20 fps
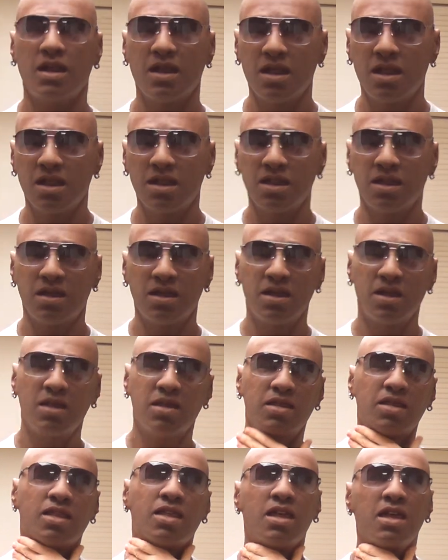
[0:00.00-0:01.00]
it
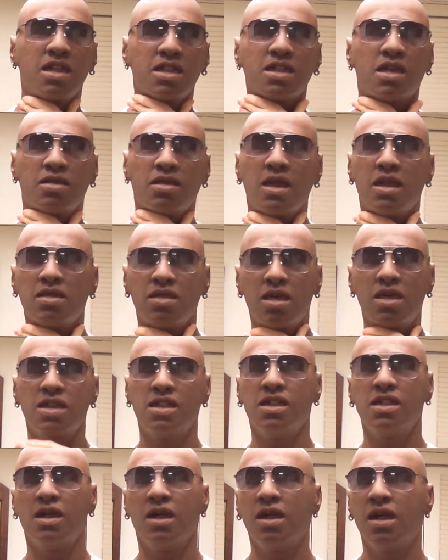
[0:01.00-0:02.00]
feels a bit more
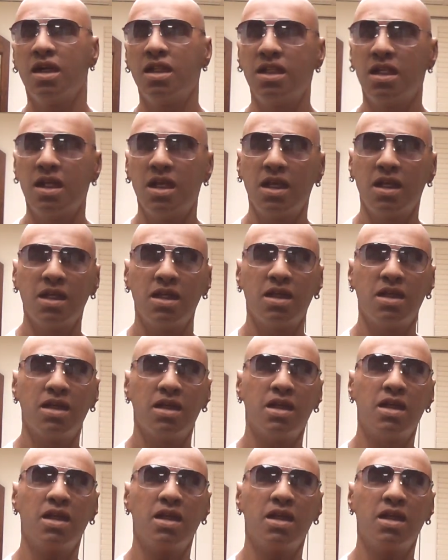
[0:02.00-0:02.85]
snug on the neck,